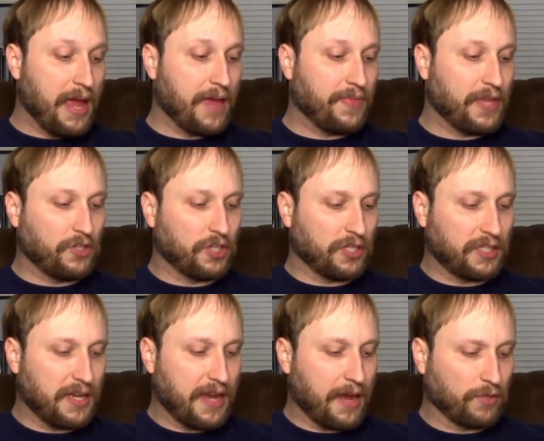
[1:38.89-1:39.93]
And they just
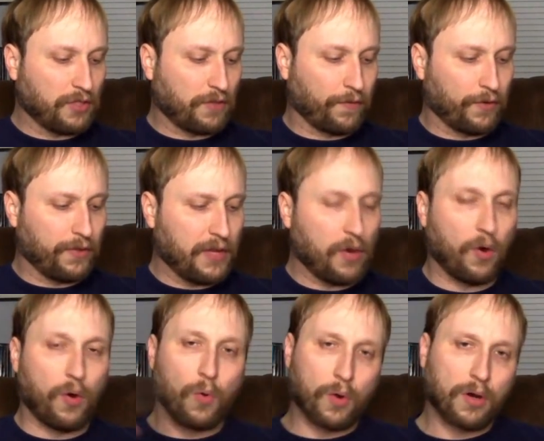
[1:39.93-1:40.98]
announced for the
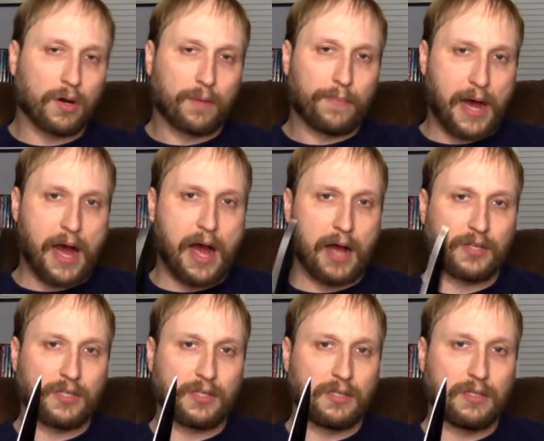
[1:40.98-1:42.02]
horror
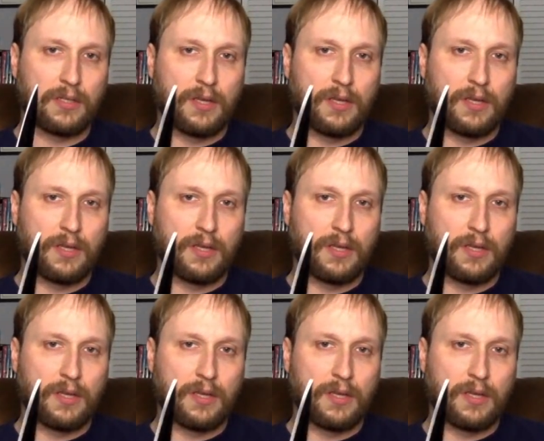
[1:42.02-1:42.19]
box